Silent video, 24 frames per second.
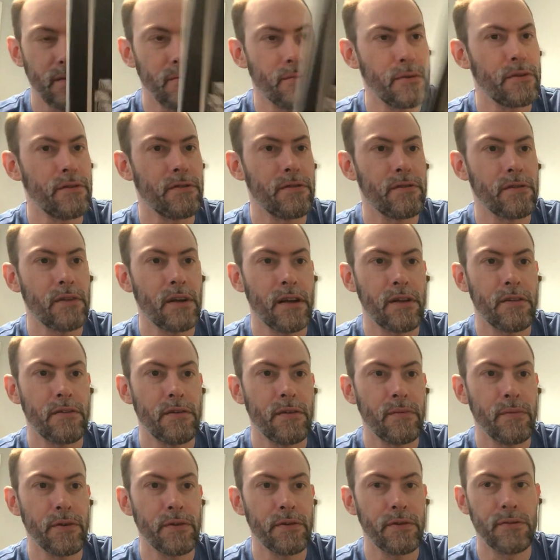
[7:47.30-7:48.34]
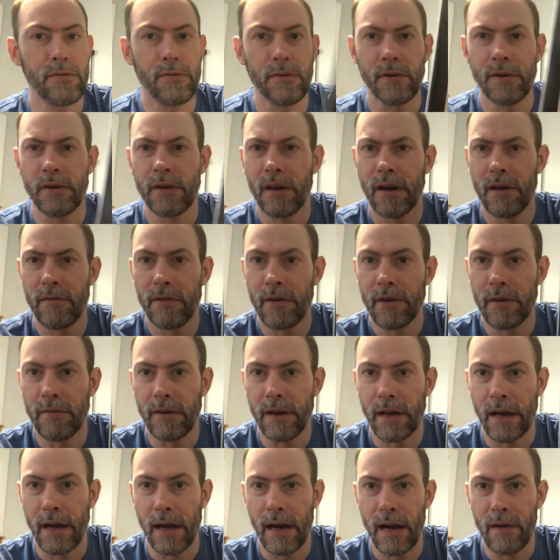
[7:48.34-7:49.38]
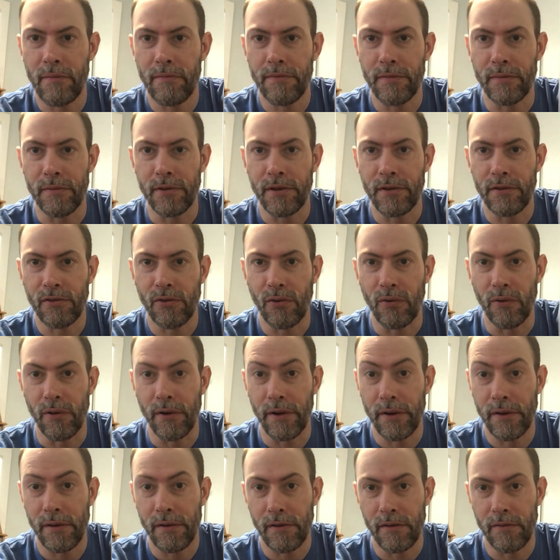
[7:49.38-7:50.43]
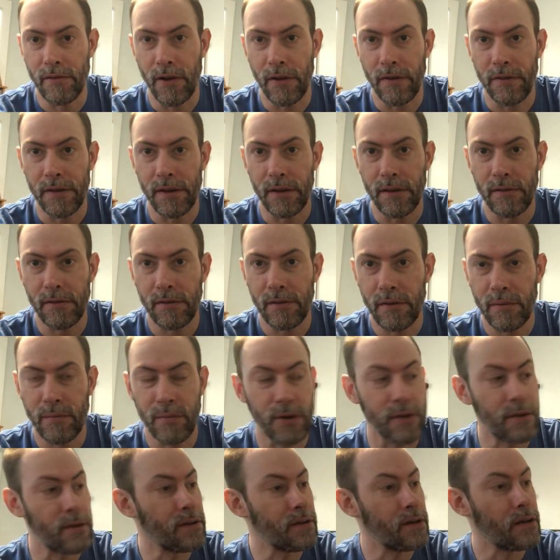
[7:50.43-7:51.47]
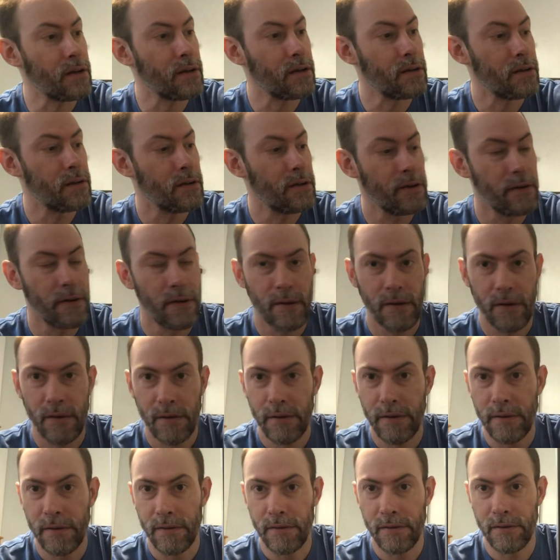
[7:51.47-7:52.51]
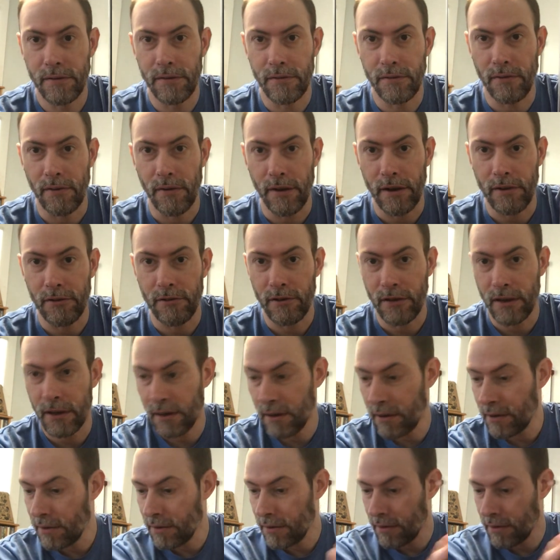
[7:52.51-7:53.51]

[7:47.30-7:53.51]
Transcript: Which is kind of similar to a cover of a comp from Discord, of all things. But this is great shit.